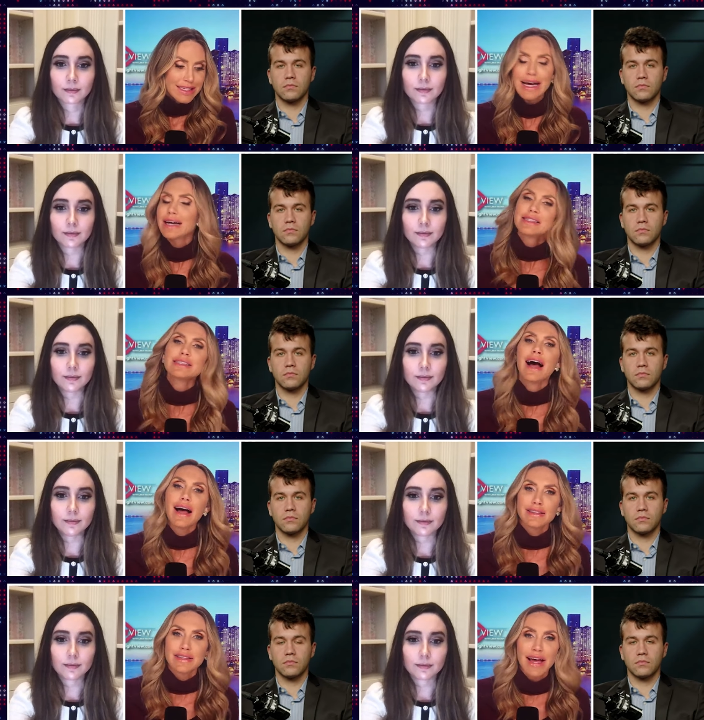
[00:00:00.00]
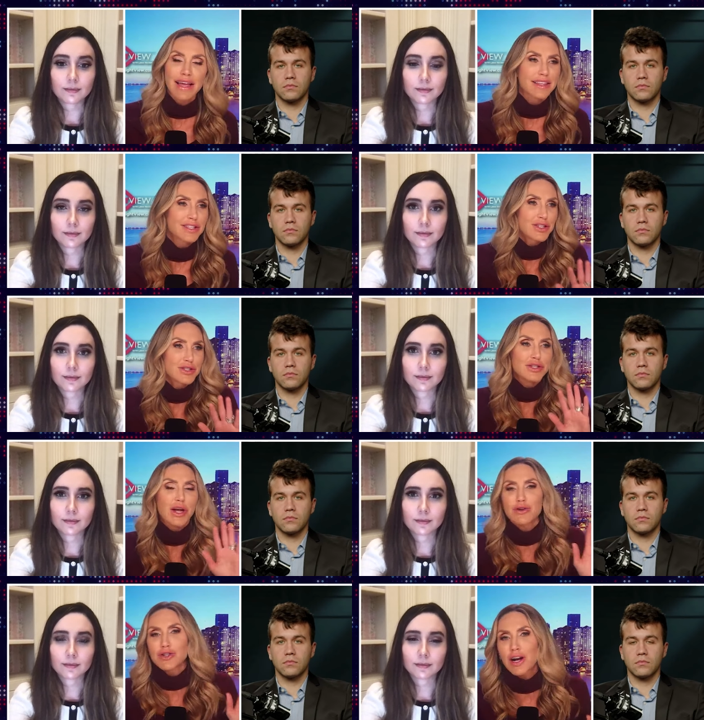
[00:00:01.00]
Speaker 1: does not like, this is
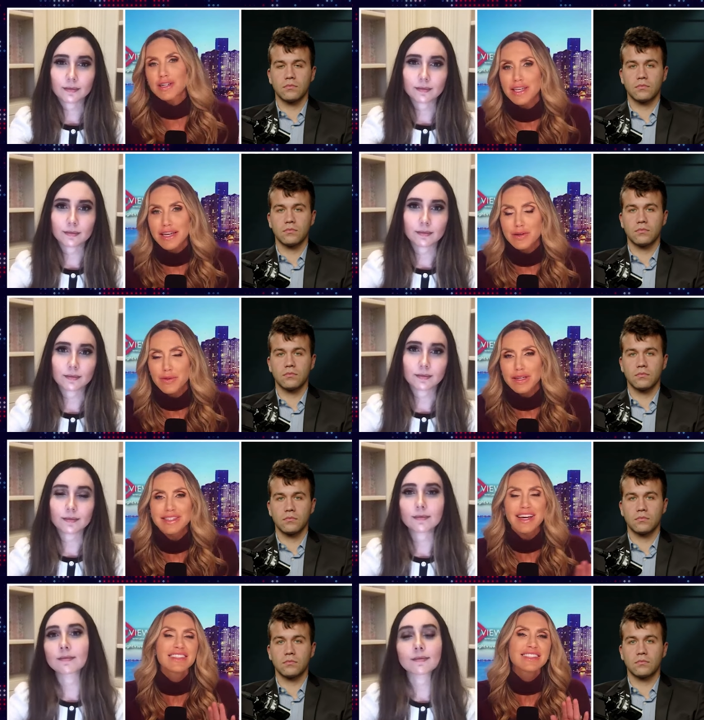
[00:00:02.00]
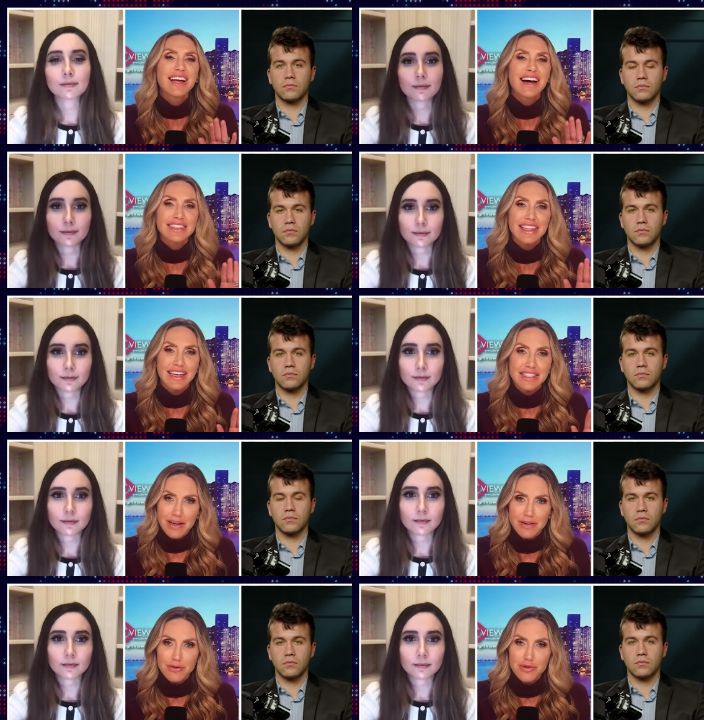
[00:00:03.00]
no shock to anyone, does not like
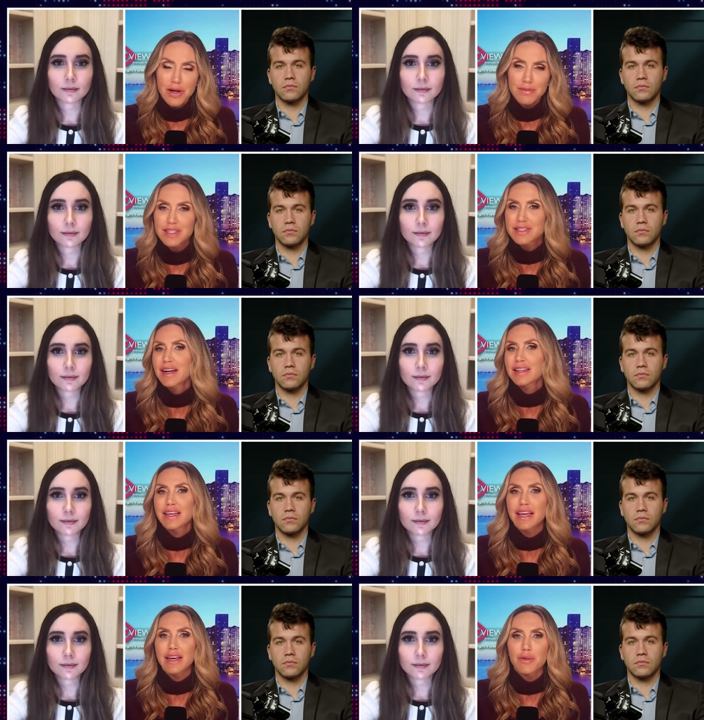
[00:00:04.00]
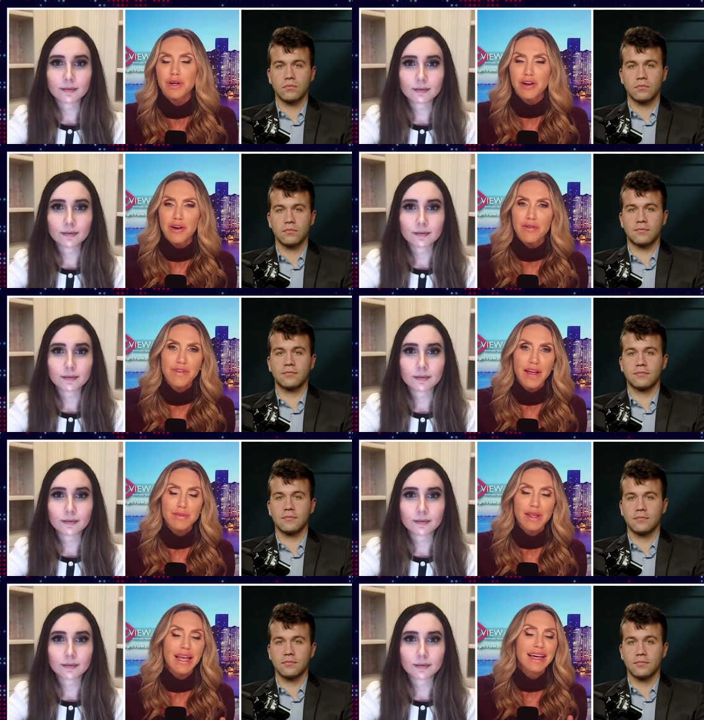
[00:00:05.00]
Donald Trump, does not like anyone in our
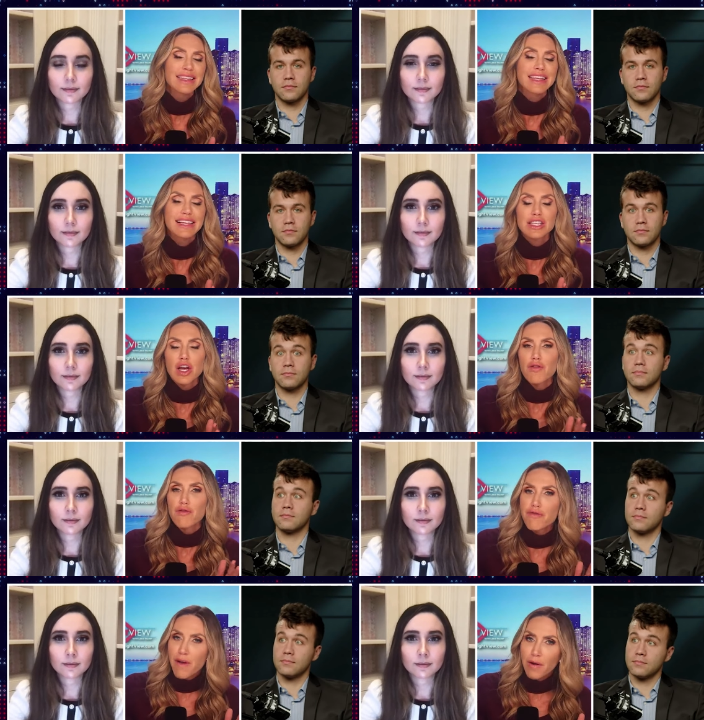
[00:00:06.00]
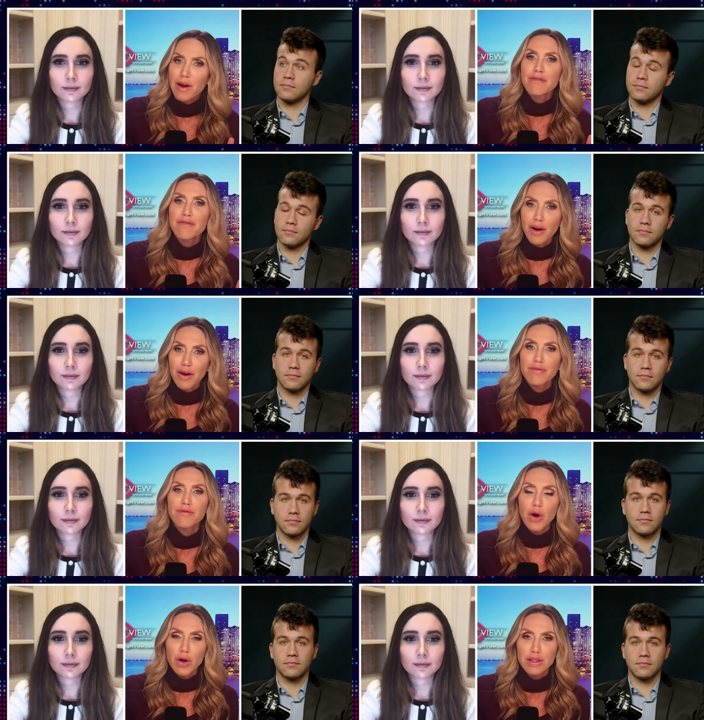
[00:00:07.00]
family, leans very, very
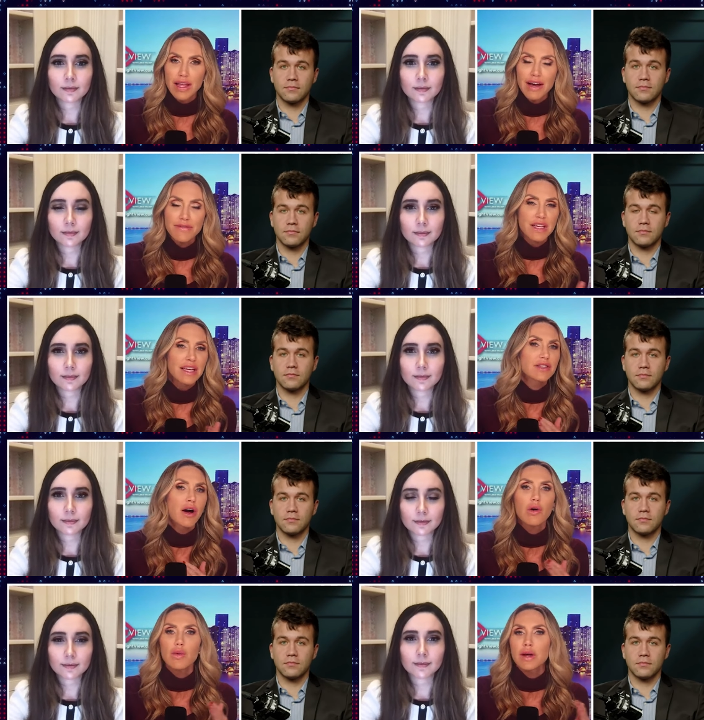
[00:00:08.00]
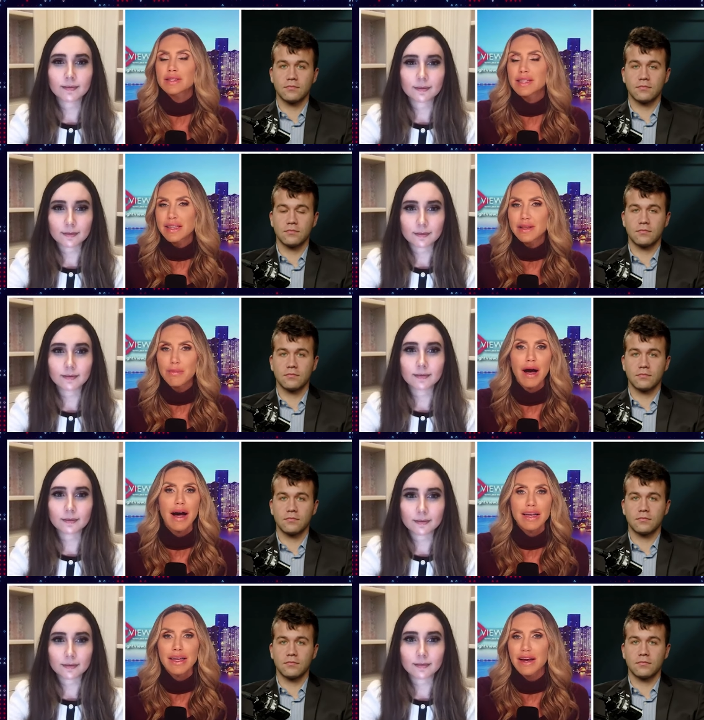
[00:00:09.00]
far left, is always in the
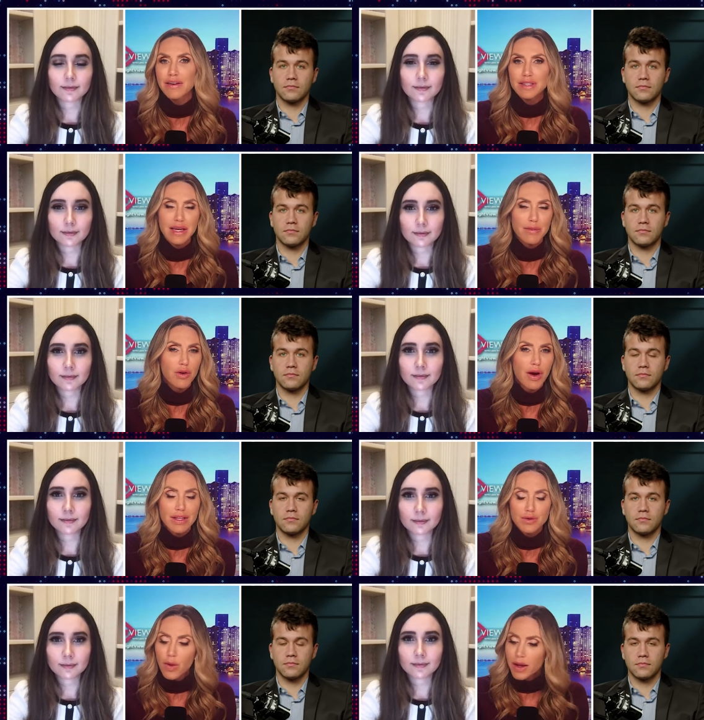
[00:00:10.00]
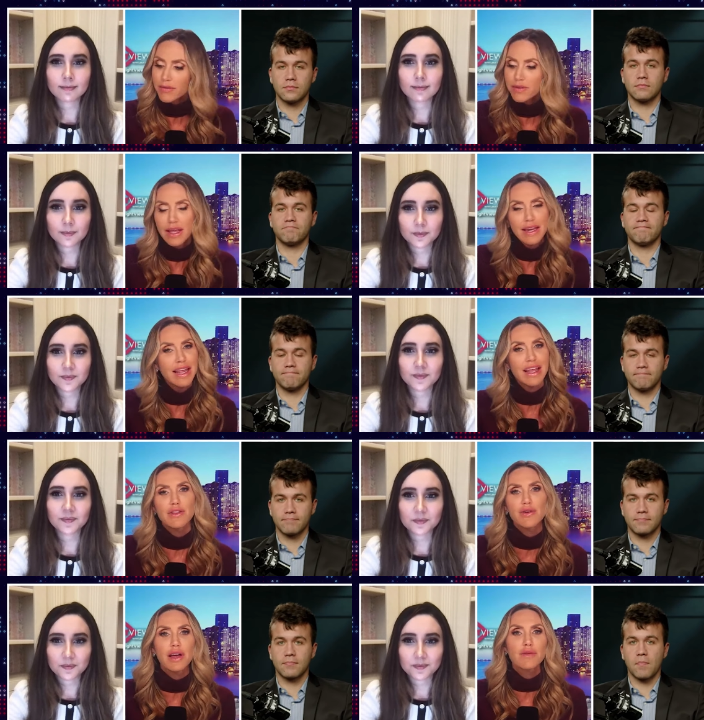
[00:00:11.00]
pocket of the Democrats. Whatever they
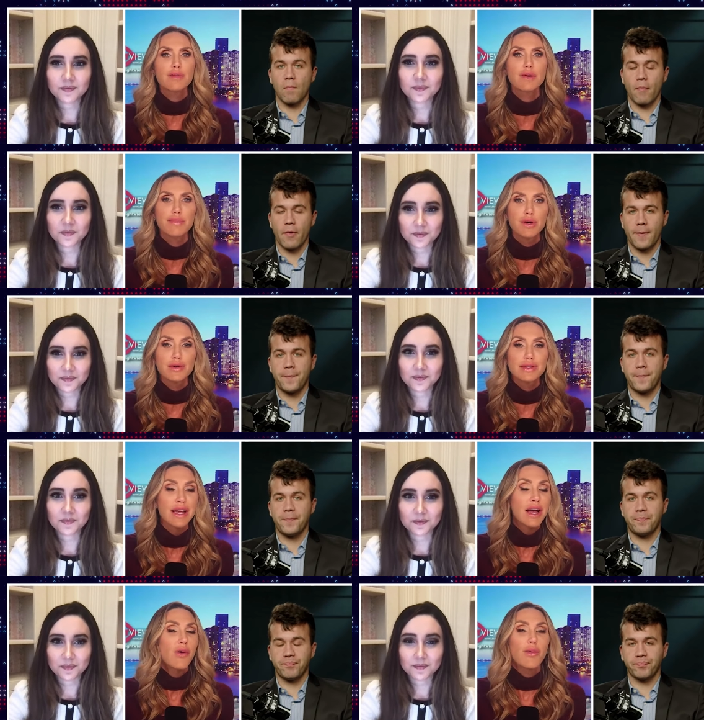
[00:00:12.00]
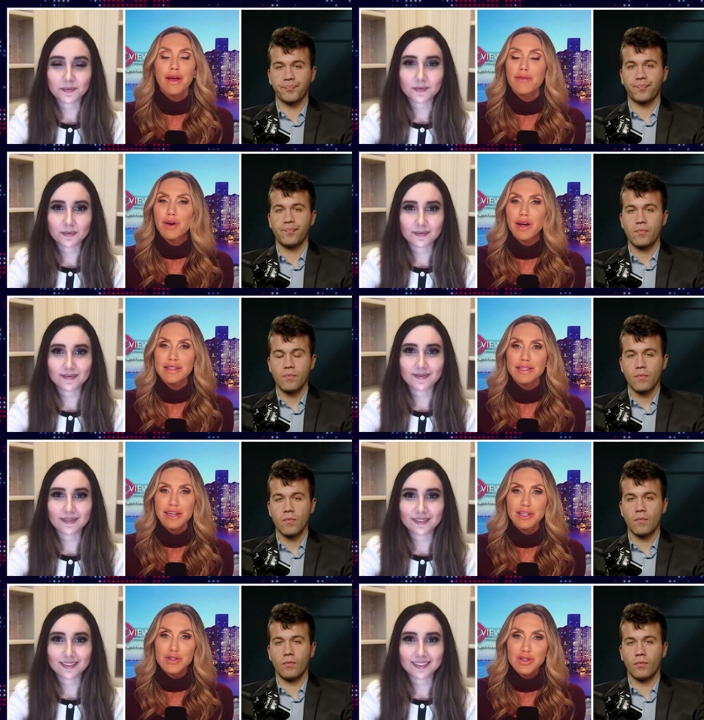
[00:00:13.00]
need, they'll give them a boost. Whenever it's
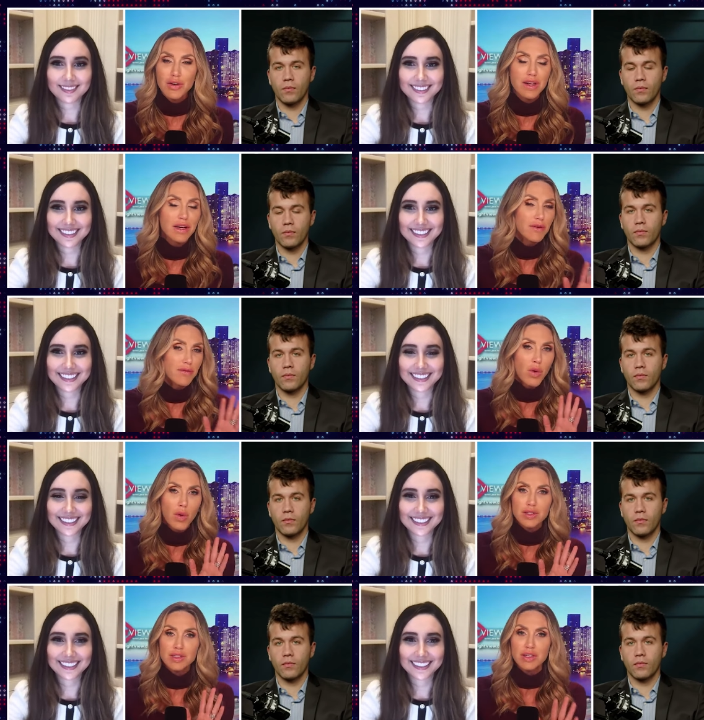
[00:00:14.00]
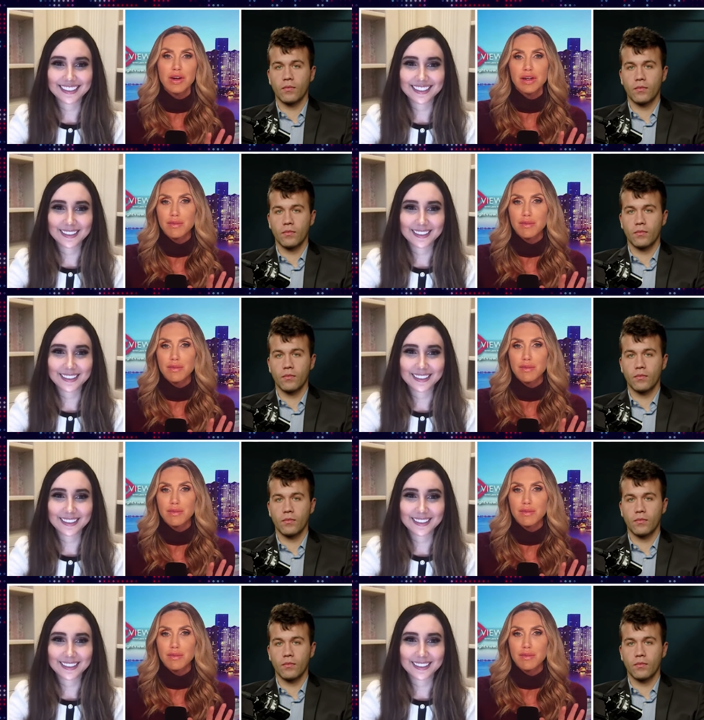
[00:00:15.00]
a conservative, of course, they're going